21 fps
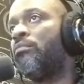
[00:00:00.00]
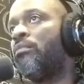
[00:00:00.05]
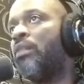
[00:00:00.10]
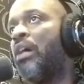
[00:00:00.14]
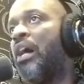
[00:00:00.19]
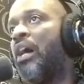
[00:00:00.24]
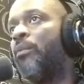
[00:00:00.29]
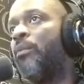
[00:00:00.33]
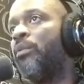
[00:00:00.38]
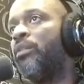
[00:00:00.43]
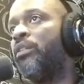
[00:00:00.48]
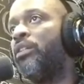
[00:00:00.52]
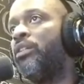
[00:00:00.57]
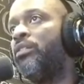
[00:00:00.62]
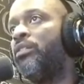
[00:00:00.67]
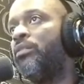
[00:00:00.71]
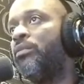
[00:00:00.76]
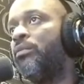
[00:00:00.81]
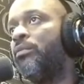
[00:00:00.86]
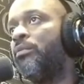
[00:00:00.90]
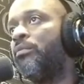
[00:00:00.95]
I really
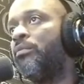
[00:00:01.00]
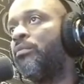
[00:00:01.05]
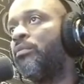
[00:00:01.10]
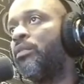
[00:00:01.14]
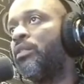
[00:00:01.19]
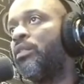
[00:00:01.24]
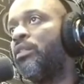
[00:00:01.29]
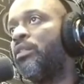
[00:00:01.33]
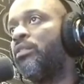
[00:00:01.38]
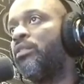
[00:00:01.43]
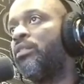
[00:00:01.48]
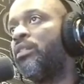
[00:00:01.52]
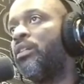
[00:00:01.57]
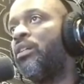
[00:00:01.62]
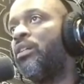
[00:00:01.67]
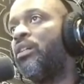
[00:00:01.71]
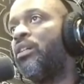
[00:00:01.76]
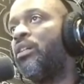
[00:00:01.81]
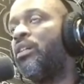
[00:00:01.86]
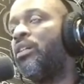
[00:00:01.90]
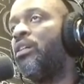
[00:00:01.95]
do. Cause
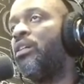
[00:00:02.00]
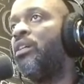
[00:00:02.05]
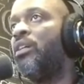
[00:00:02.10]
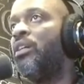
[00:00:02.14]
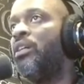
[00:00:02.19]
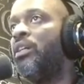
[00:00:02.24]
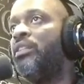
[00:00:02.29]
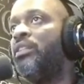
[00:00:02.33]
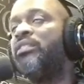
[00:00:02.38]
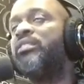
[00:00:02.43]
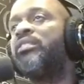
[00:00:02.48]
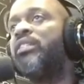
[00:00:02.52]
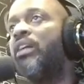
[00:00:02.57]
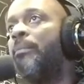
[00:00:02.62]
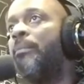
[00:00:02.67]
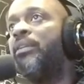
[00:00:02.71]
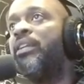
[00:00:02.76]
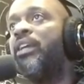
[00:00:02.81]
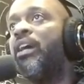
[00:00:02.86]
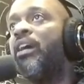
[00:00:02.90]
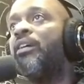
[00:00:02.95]
uh, he's the scum
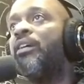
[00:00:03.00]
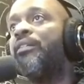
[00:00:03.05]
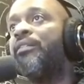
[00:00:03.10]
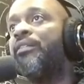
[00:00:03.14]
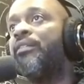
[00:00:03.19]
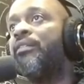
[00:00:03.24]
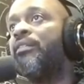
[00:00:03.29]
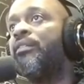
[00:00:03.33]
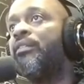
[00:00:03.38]
of the earth.